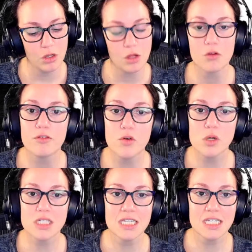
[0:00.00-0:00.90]

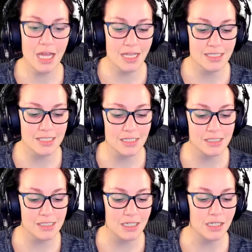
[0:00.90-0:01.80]
14 and
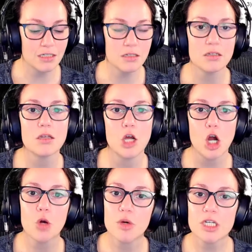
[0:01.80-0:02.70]
16 are
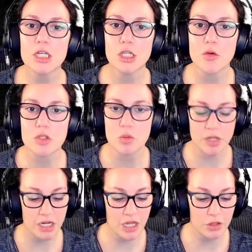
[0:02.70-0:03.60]
pretty close to one
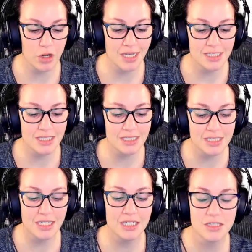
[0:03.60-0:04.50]
another, and
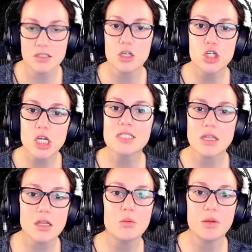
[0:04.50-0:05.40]
16 is just a
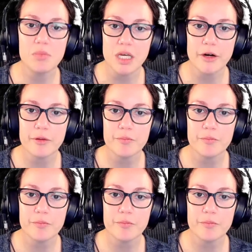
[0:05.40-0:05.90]
little bit bigger.